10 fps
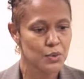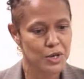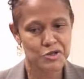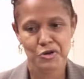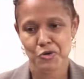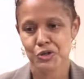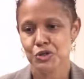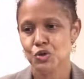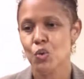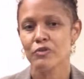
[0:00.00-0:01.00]
When there are only
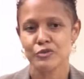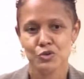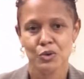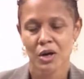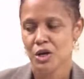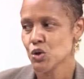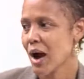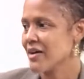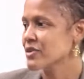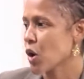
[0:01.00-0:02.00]
two of you, you
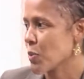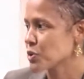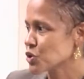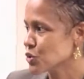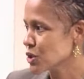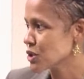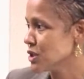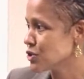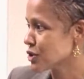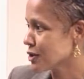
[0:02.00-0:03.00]
have the
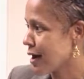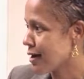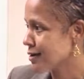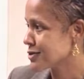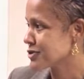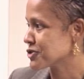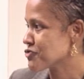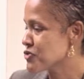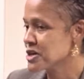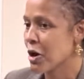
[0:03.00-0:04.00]
opportunity to
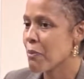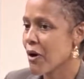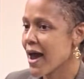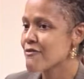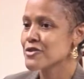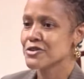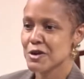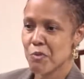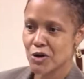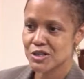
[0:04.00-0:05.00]
read up on
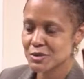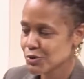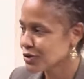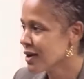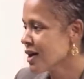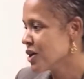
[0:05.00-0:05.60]
everything possible.